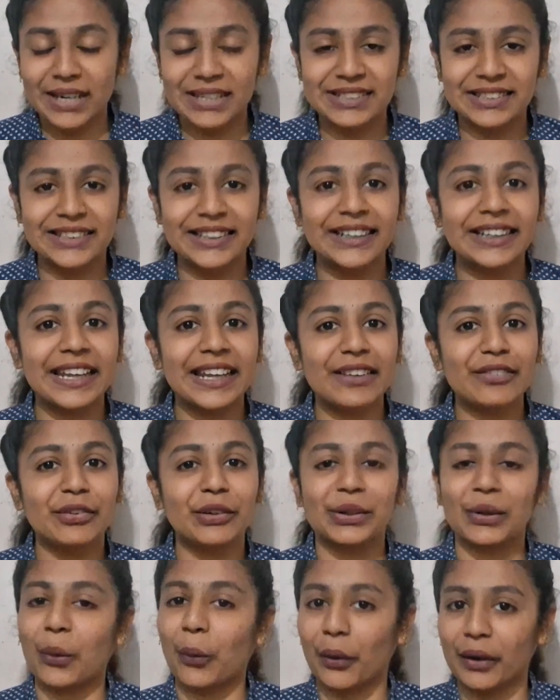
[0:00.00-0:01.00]
in a day
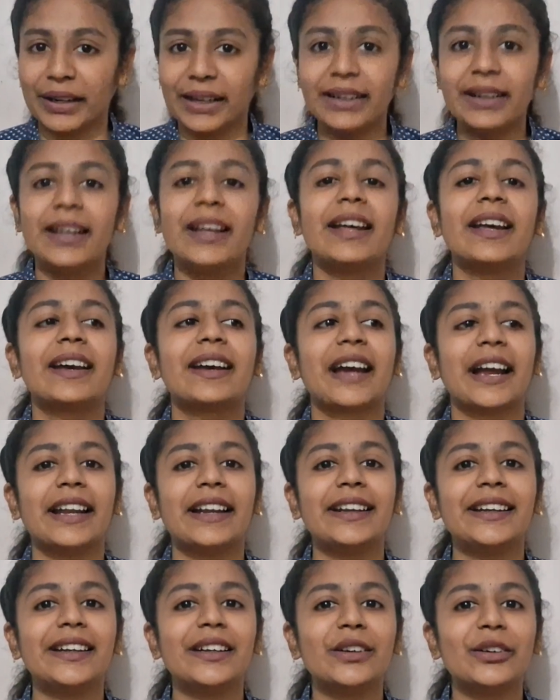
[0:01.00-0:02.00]
for audit,
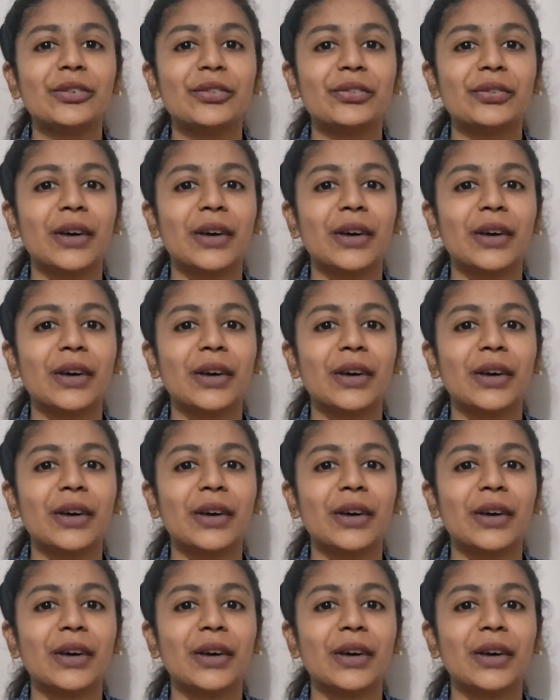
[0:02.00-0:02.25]
kind of